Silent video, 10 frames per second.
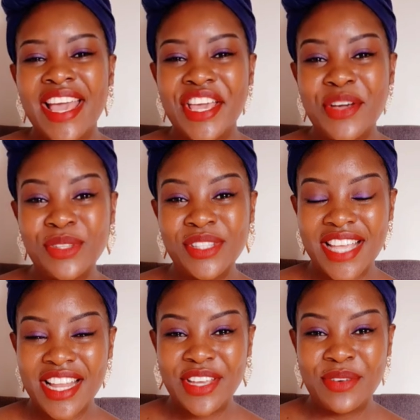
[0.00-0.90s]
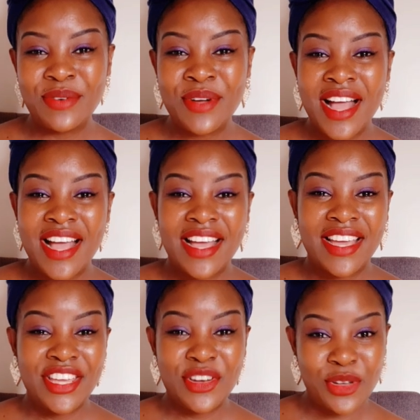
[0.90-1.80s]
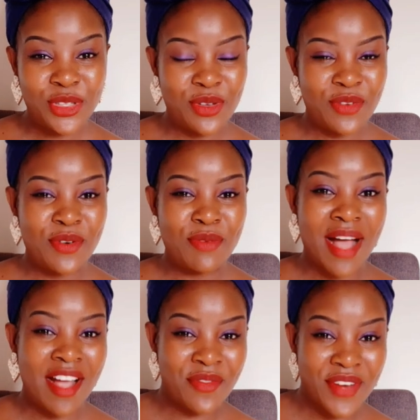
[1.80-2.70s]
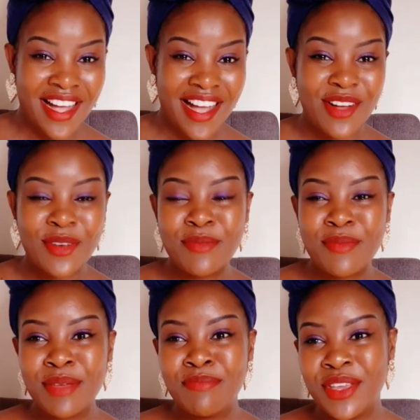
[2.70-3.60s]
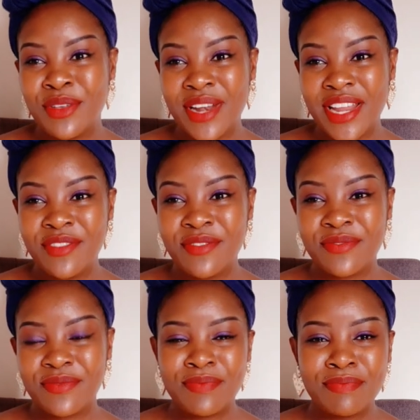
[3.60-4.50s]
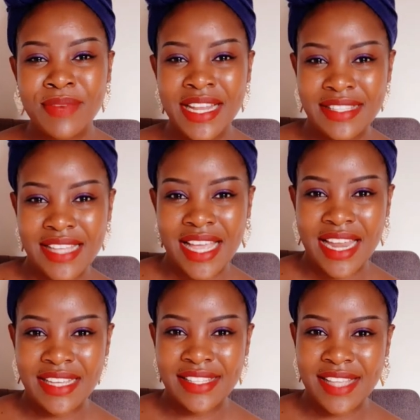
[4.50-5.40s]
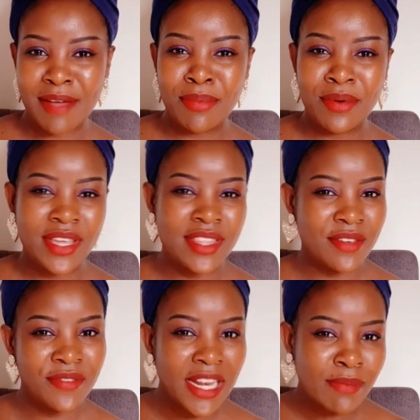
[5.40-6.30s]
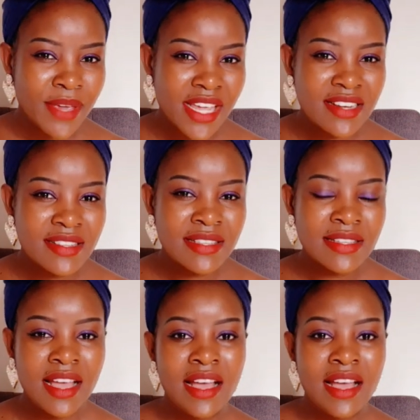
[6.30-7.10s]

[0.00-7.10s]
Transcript: He will tell you he knows you're from Africa or maybe you live, let's take an example, in the Philippines.